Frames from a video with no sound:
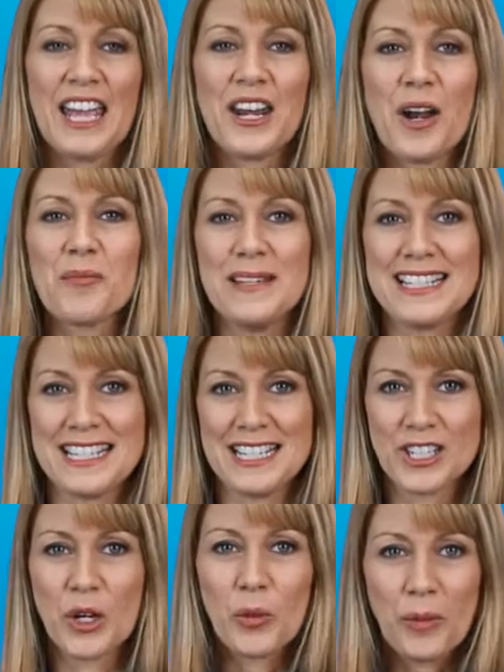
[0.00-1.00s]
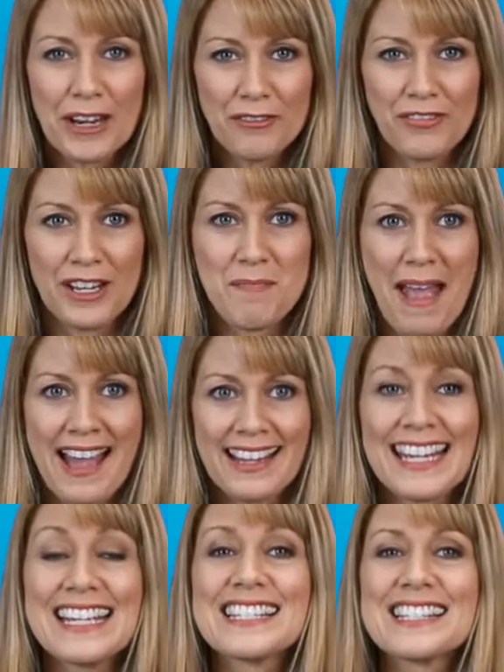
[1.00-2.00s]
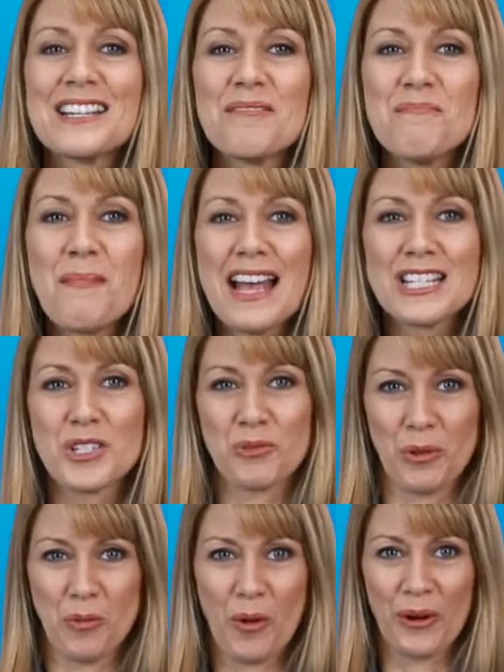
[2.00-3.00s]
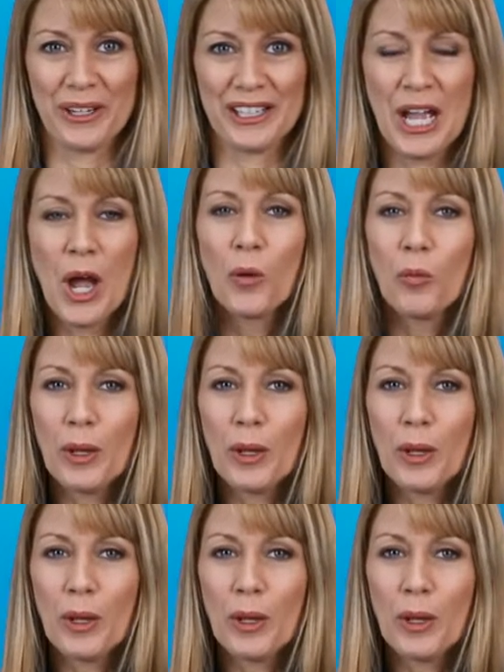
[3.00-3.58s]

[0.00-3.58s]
In our business, great feedback is the best reward.